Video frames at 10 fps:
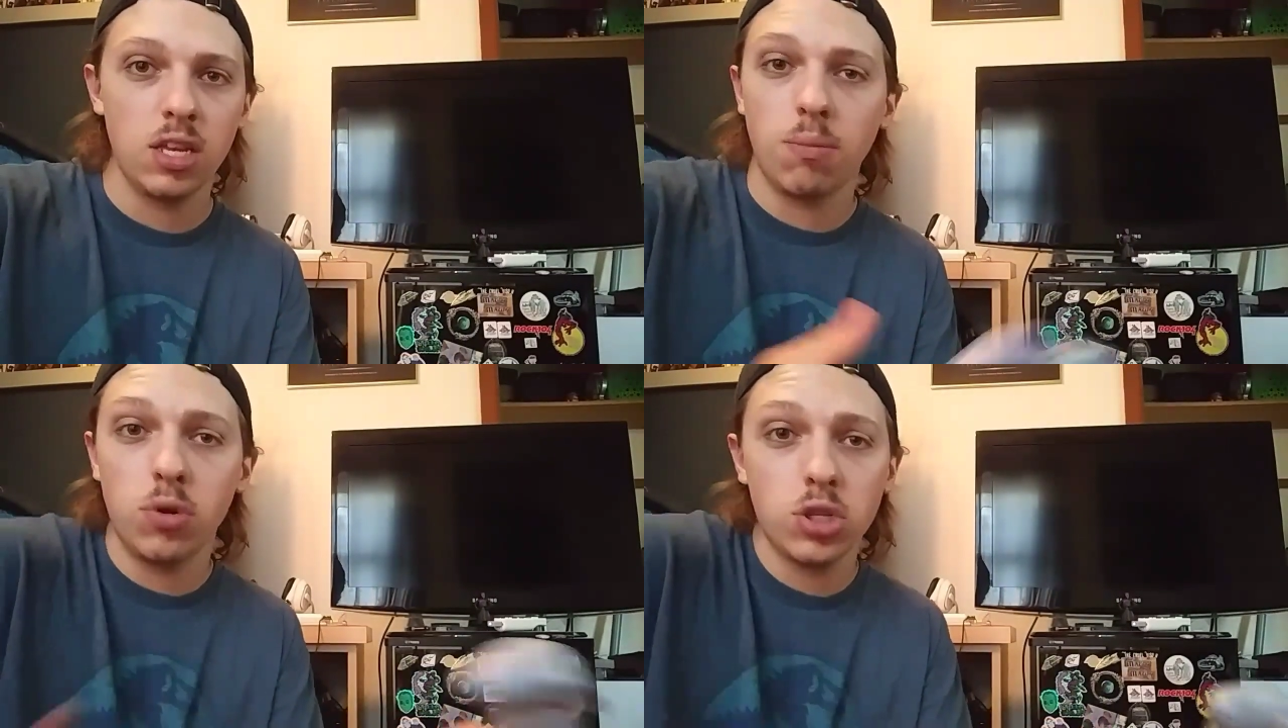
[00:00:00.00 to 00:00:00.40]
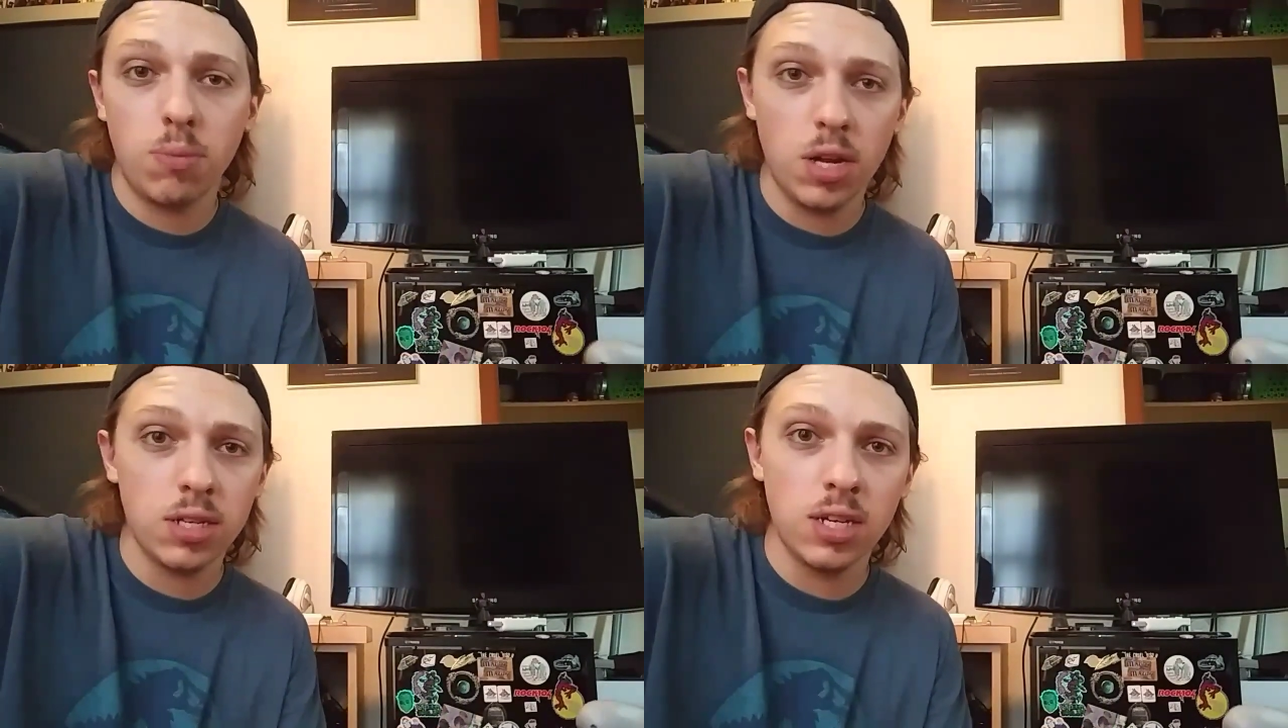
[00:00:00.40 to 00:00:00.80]
you push a
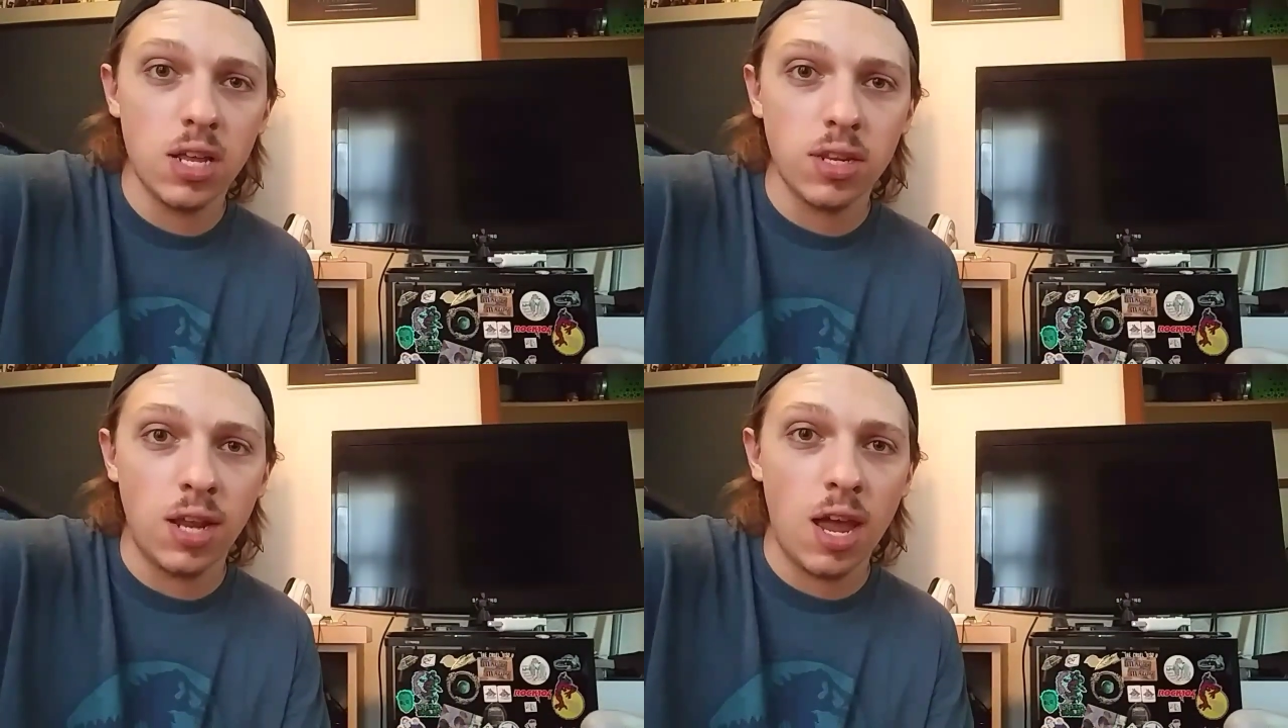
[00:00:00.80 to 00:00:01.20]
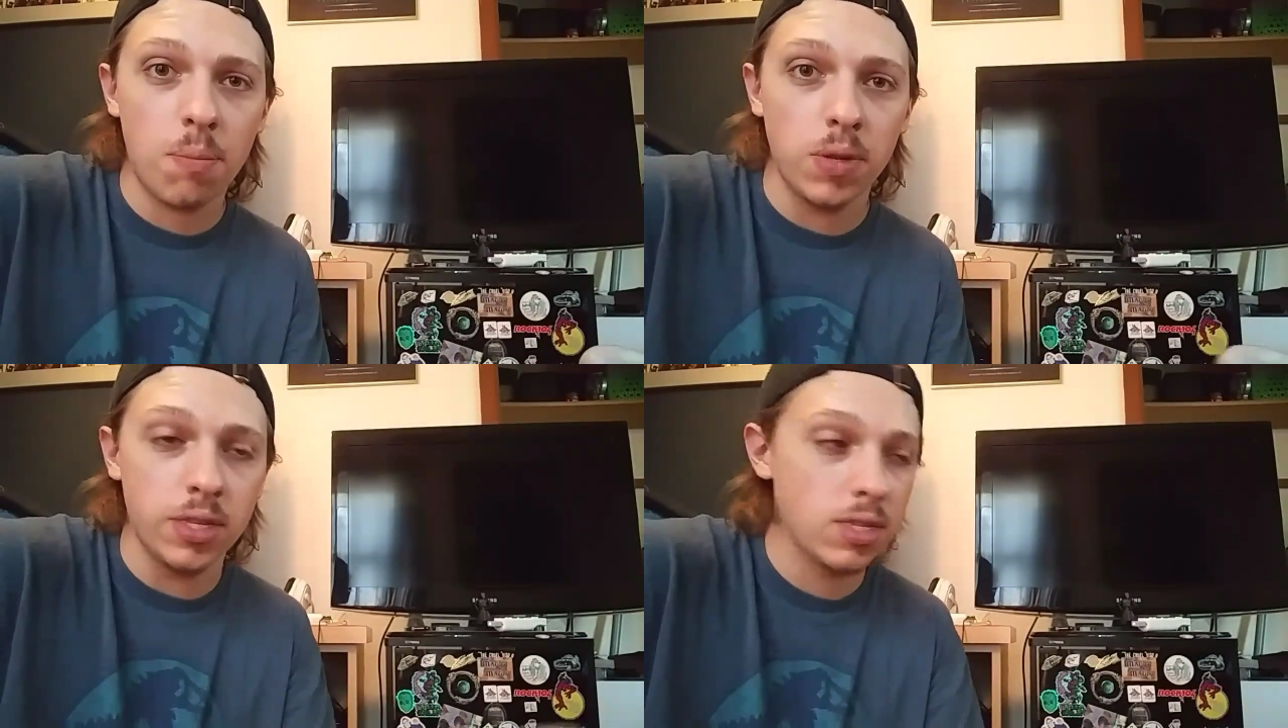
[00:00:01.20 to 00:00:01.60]
button and nothing
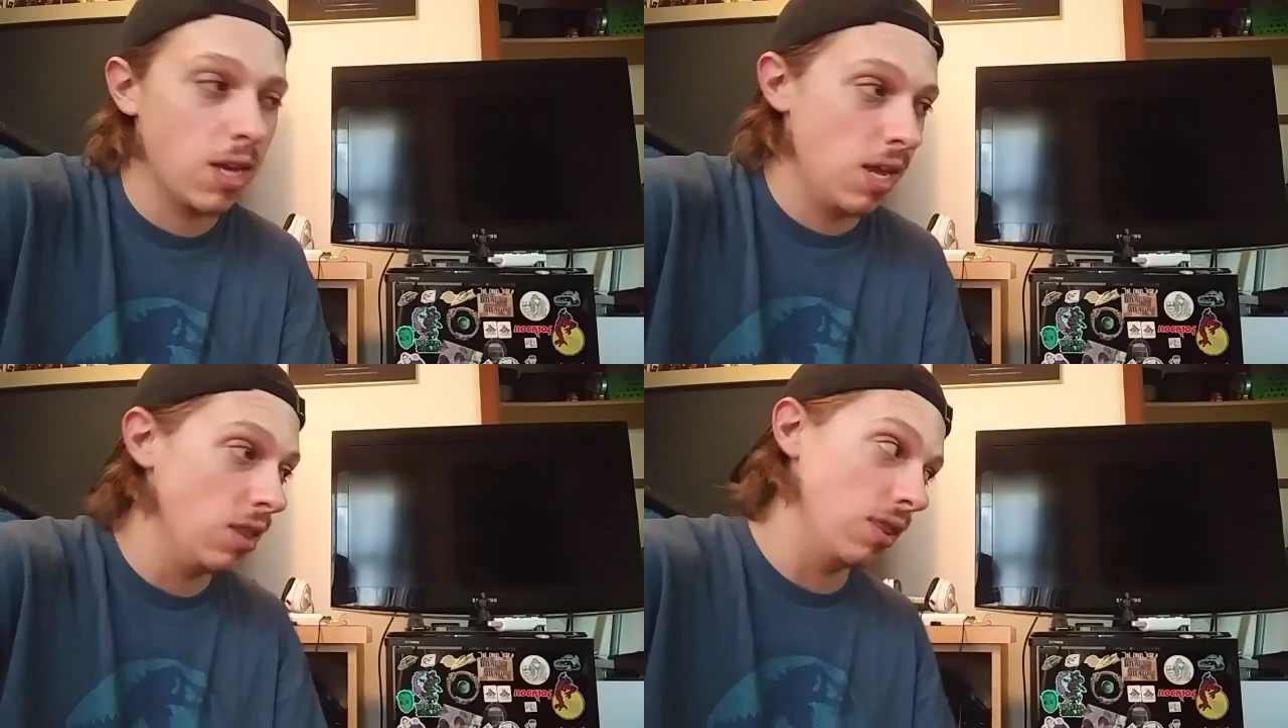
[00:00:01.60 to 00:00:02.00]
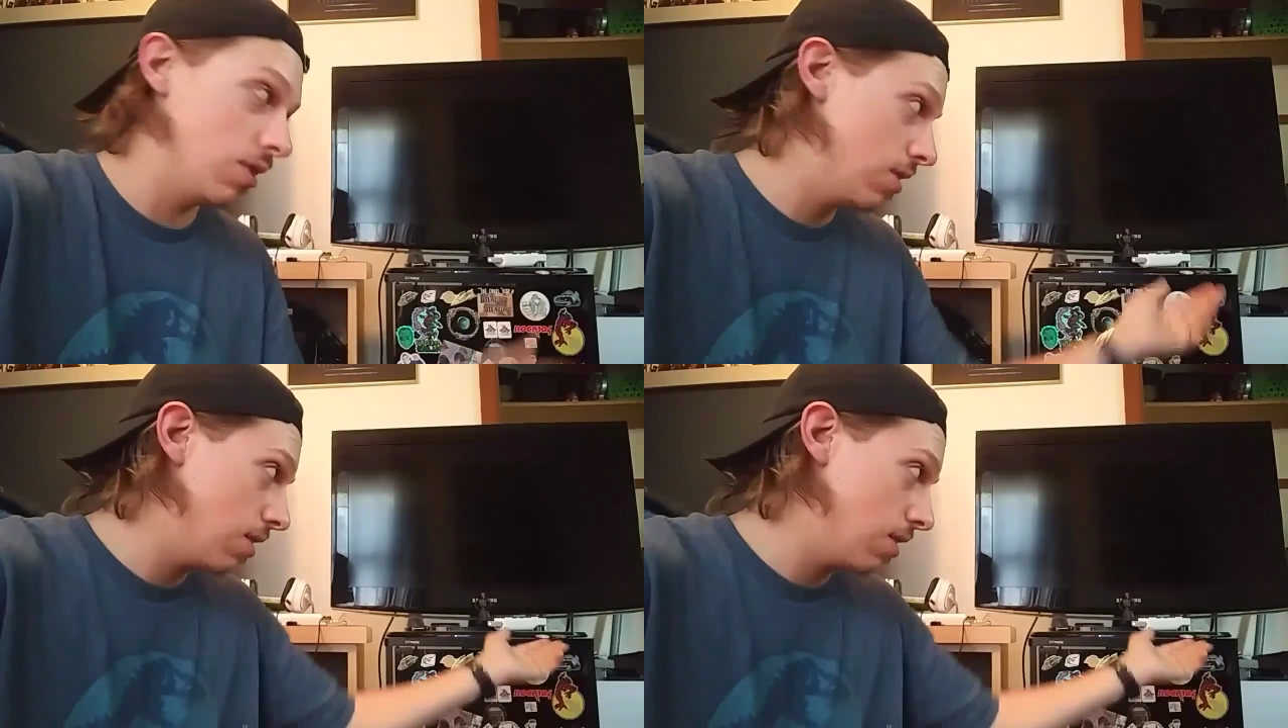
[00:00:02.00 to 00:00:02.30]
happens, and